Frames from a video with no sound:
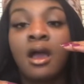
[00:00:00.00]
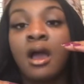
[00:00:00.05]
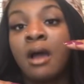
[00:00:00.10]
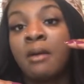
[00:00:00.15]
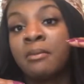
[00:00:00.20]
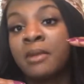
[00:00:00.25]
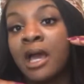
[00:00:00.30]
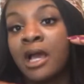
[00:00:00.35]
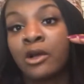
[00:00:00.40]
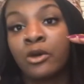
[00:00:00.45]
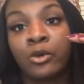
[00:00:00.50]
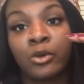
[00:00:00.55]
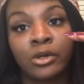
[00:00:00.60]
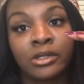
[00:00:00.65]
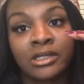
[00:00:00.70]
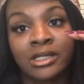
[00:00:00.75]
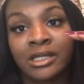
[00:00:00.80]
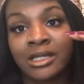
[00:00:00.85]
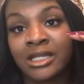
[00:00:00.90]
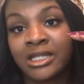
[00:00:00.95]
I'm not going
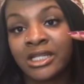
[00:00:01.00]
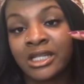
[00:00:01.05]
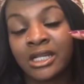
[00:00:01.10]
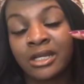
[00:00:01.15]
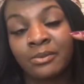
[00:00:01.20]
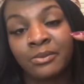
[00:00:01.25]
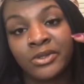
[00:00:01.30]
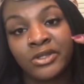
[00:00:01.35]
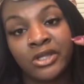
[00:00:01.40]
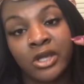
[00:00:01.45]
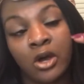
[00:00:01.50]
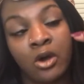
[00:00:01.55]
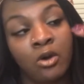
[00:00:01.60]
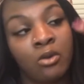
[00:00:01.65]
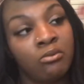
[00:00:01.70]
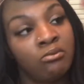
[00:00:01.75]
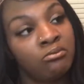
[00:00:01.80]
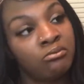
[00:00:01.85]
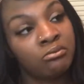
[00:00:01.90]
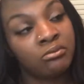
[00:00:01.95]
to the gym.
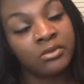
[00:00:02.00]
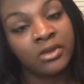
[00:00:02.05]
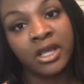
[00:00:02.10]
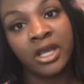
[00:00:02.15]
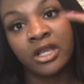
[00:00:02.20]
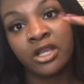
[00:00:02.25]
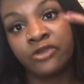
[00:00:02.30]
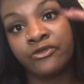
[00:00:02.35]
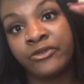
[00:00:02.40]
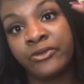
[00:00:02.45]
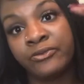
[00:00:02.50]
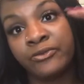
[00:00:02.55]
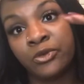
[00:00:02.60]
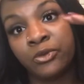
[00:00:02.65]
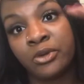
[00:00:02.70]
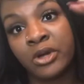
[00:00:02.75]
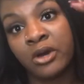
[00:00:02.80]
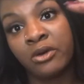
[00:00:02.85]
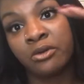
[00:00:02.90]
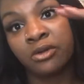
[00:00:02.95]
So if you
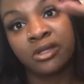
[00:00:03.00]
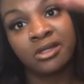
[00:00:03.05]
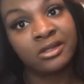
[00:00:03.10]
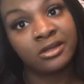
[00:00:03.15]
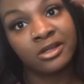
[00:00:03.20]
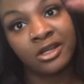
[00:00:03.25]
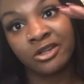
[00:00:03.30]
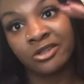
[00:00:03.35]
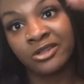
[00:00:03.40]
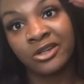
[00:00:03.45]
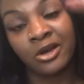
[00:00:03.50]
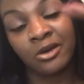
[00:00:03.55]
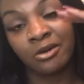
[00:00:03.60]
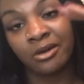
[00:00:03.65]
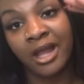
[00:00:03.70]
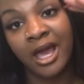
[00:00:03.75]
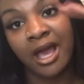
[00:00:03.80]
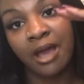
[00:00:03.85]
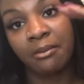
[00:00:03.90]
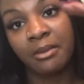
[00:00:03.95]
notice, there's no
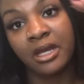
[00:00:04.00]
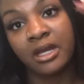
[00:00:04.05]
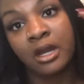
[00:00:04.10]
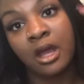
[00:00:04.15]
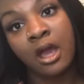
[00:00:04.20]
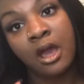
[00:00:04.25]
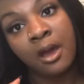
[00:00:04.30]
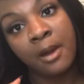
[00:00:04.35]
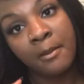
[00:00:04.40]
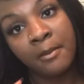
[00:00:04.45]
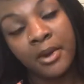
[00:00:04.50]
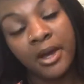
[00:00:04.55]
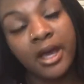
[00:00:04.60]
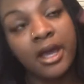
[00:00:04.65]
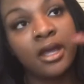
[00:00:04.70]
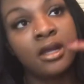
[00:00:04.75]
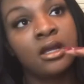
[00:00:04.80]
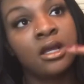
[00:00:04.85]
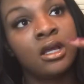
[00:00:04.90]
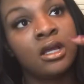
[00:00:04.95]
alignment.
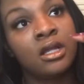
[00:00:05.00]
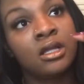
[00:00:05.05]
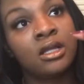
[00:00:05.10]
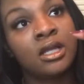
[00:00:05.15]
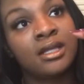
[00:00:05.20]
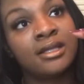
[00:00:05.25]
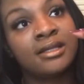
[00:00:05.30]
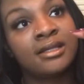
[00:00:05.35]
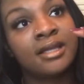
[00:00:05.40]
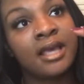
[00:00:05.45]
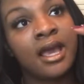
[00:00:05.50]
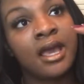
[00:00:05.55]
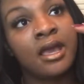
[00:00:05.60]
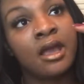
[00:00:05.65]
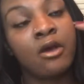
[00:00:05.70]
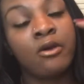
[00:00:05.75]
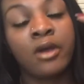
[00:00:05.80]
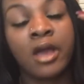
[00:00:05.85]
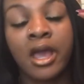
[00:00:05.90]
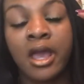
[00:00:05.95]
But let's say,
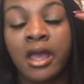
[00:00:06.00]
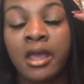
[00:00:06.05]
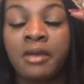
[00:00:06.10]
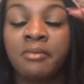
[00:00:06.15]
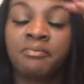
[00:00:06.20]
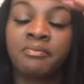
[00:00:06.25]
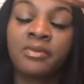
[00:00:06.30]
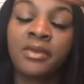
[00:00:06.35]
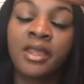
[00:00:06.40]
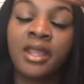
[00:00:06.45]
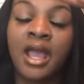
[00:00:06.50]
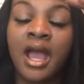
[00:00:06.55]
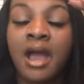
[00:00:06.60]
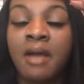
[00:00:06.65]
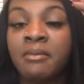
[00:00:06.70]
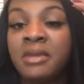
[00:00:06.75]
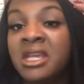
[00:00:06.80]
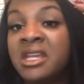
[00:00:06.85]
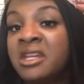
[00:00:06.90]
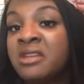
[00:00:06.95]
okay,
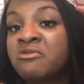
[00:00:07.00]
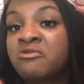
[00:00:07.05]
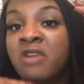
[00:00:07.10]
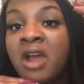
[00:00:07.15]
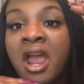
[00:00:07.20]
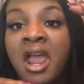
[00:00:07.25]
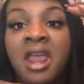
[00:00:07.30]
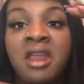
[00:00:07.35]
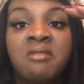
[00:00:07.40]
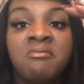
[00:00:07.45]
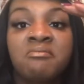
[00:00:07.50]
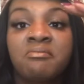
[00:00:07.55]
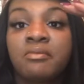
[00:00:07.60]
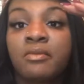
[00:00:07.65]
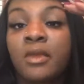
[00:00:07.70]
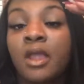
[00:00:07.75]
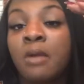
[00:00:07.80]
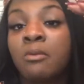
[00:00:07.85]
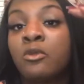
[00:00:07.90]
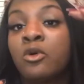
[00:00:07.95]
I'm eating right,
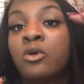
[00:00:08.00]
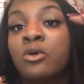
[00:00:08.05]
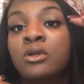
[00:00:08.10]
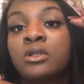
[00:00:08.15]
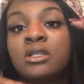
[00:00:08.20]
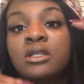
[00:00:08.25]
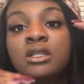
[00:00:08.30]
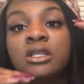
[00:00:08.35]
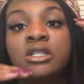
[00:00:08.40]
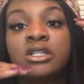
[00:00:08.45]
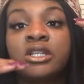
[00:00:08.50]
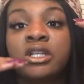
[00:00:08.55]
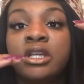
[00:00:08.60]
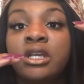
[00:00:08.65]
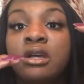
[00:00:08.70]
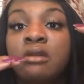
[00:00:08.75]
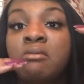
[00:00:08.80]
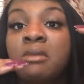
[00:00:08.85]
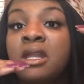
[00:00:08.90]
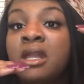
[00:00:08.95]
I'm going to the
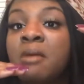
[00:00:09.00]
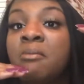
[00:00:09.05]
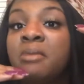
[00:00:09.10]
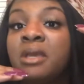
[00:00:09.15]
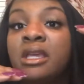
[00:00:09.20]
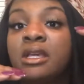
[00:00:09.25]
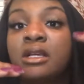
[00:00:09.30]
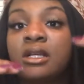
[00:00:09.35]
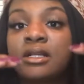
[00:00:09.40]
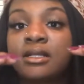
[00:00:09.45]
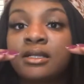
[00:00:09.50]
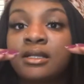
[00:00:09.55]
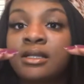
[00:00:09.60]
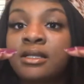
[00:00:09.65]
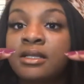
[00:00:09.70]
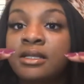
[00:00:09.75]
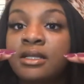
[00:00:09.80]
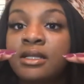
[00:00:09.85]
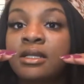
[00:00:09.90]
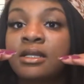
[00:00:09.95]
gym, and I'm being
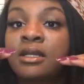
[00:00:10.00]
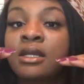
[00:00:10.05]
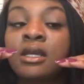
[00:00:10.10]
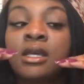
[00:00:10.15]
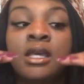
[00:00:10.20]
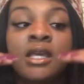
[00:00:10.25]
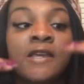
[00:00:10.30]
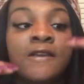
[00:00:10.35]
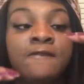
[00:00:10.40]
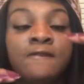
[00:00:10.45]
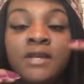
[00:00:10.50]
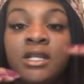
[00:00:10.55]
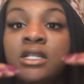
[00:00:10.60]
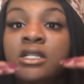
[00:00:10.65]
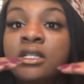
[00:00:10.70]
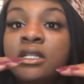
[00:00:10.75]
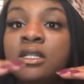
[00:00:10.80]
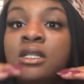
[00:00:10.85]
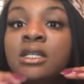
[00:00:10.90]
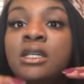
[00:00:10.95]
consistent.
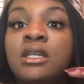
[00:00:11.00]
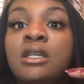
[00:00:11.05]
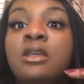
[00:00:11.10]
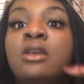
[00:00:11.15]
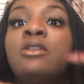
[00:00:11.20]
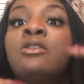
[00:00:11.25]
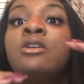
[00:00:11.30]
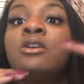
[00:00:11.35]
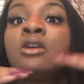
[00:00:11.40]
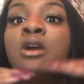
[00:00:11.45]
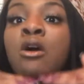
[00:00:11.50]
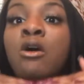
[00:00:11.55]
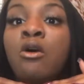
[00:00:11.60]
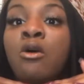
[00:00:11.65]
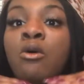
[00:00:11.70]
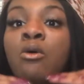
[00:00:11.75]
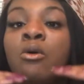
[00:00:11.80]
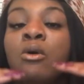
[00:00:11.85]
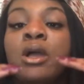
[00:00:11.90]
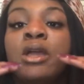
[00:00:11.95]
Eventually, the
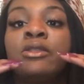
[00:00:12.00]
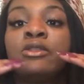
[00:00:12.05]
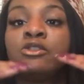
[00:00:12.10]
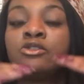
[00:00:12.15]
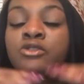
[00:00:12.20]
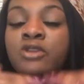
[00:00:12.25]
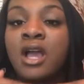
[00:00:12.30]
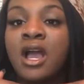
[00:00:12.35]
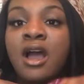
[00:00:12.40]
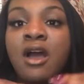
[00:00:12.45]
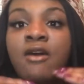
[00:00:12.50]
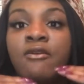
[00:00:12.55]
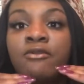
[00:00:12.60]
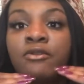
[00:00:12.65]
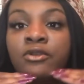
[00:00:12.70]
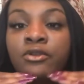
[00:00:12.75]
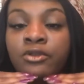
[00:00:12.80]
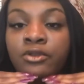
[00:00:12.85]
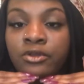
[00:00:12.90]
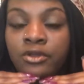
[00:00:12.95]
goal and the drive,
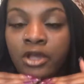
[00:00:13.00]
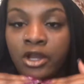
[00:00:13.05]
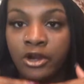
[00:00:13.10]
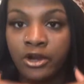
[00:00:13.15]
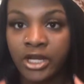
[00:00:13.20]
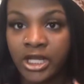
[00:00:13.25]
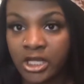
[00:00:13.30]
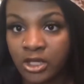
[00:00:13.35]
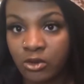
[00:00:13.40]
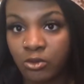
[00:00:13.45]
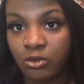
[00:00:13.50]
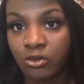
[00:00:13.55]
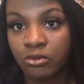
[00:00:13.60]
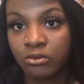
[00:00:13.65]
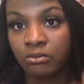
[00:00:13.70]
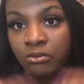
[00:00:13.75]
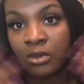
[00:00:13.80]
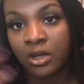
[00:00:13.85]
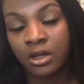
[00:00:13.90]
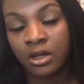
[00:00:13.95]
they're equal.
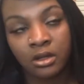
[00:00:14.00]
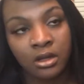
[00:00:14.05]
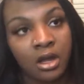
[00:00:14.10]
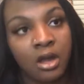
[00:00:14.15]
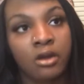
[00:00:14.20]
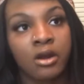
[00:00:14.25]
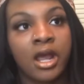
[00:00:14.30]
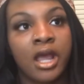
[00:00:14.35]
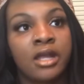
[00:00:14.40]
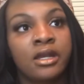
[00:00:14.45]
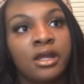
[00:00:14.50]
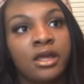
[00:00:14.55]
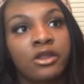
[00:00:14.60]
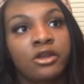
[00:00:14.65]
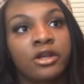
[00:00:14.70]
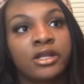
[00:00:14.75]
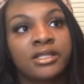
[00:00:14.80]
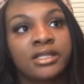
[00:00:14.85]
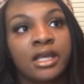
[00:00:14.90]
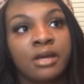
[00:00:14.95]
Okay,
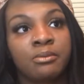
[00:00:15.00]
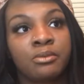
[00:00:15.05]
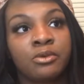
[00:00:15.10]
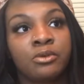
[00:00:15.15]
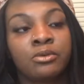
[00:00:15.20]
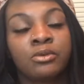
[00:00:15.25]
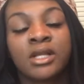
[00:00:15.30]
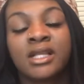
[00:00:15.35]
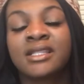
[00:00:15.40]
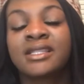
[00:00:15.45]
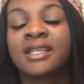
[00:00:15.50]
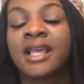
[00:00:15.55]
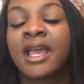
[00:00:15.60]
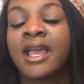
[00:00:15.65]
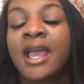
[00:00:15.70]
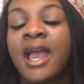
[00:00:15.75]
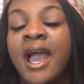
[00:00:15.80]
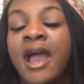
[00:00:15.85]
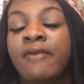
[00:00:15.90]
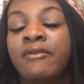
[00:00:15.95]
another example. Let's
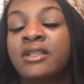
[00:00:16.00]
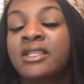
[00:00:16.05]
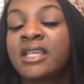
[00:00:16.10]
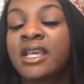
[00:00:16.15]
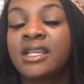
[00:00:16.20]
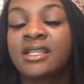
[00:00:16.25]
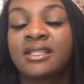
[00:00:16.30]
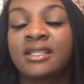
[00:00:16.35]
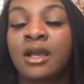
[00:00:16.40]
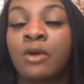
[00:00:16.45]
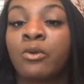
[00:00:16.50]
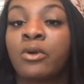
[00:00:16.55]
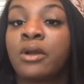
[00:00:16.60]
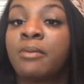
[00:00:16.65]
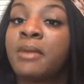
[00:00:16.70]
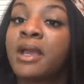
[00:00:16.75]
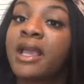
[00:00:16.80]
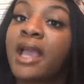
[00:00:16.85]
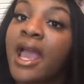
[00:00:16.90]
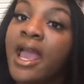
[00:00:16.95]
say I have a test I want
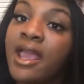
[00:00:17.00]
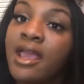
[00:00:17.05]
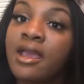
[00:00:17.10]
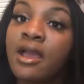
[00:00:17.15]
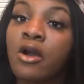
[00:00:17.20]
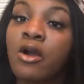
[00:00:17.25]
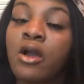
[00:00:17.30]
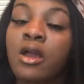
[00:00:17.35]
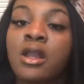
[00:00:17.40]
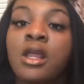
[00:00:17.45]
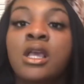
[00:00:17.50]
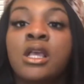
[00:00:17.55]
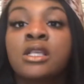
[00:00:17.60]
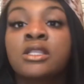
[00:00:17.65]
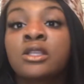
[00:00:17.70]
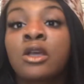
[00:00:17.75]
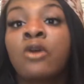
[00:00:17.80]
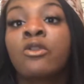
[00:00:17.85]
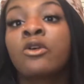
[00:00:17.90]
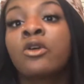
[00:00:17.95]
to make an A on.
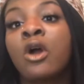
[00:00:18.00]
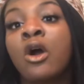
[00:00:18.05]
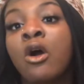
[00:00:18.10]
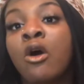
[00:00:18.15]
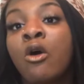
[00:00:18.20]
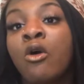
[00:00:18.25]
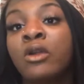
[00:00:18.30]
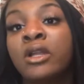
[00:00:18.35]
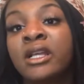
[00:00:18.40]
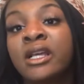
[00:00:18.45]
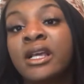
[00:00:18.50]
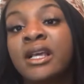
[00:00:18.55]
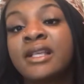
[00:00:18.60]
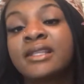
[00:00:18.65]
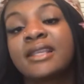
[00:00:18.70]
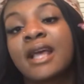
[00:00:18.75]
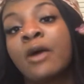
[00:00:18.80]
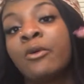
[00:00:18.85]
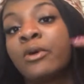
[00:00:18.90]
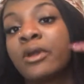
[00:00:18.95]
So the goal
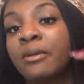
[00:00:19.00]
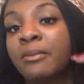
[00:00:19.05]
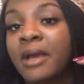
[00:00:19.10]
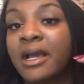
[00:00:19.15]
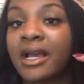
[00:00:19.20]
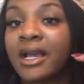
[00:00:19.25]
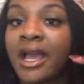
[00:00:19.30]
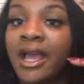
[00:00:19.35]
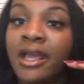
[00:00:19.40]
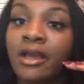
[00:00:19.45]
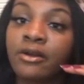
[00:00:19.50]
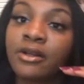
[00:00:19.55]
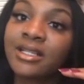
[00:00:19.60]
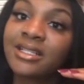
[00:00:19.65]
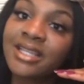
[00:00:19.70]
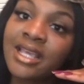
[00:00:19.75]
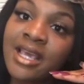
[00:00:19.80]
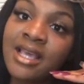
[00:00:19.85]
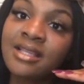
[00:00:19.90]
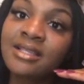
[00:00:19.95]
is I want to make an A on the
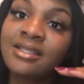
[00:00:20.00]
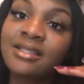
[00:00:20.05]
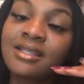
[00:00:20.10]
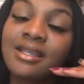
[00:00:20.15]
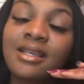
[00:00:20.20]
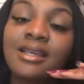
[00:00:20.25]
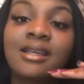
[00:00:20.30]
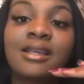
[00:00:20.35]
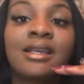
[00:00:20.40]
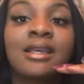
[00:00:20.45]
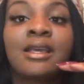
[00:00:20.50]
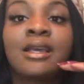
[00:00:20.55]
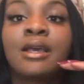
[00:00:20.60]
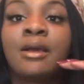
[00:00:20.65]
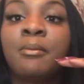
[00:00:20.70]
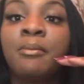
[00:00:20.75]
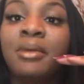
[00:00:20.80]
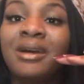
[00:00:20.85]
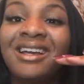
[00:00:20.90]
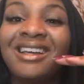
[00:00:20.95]
test,
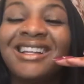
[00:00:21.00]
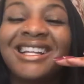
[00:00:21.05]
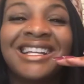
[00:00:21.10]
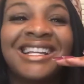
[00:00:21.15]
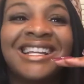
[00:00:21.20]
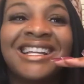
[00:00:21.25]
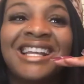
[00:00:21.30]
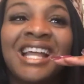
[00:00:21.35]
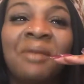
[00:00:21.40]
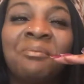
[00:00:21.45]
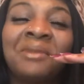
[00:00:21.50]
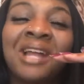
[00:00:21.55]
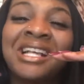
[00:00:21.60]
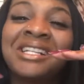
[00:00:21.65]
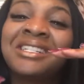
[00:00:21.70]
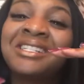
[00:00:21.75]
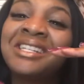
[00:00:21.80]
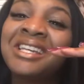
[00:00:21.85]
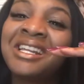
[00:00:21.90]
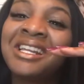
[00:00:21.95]
but I'm not
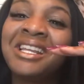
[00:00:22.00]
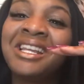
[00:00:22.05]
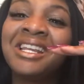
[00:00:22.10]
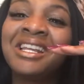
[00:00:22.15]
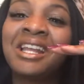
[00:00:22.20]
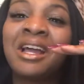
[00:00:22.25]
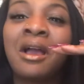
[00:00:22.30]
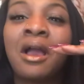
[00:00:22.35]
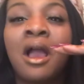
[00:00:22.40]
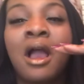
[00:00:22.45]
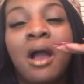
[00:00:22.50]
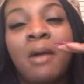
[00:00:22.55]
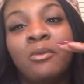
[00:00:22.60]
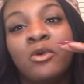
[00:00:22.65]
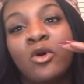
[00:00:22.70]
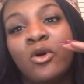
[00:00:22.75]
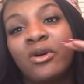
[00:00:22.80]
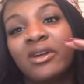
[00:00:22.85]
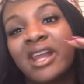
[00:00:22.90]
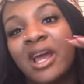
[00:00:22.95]
studying. I'm
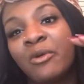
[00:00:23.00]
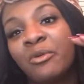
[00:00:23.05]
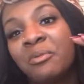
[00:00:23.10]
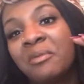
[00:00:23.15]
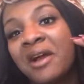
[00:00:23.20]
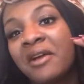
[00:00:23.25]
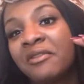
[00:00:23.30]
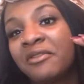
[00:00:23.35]
going out with my